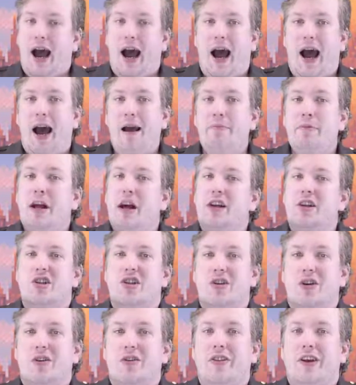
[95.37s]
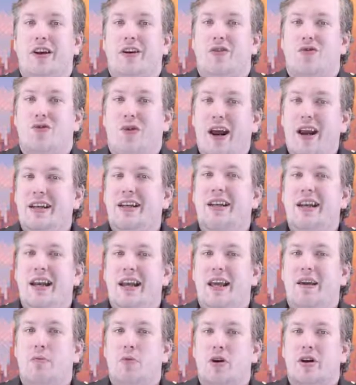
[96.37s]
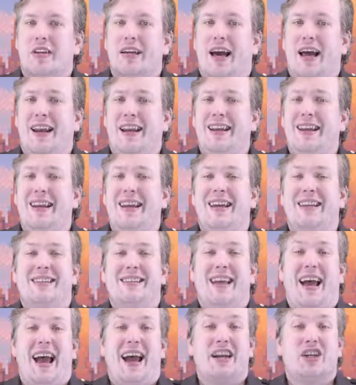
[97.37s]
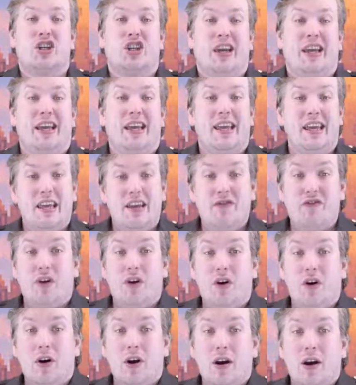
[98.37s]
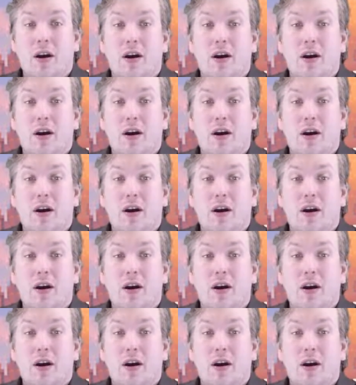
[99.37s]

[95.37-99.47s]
I'm not sure that granting immortality is actually evil,